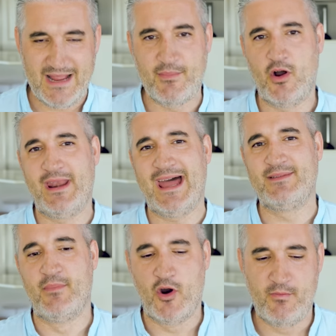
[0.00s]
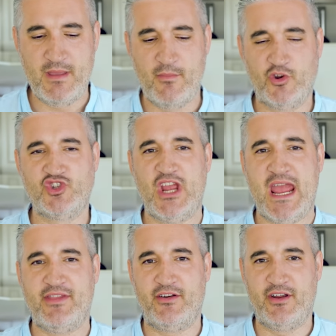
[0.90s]
Come on, add more, be more
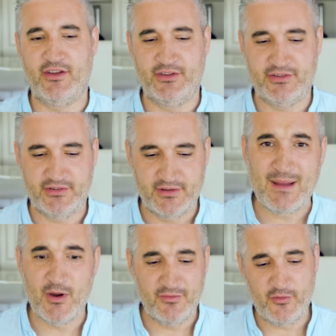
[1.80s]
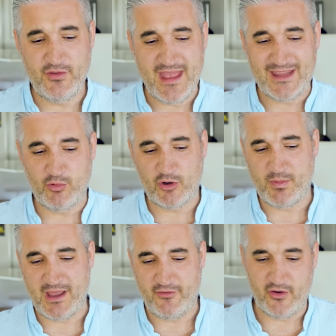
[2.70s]
generous. Come on, Food
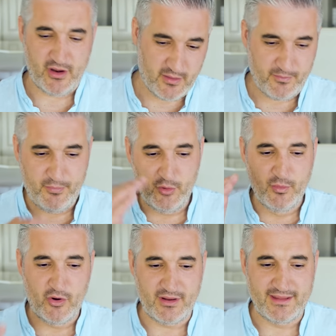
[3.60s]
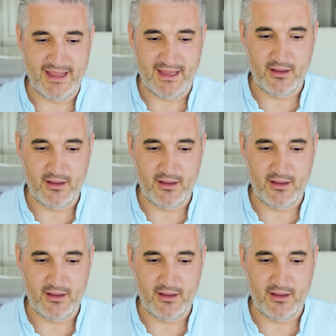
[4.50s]
Network pay for it. Put more in there.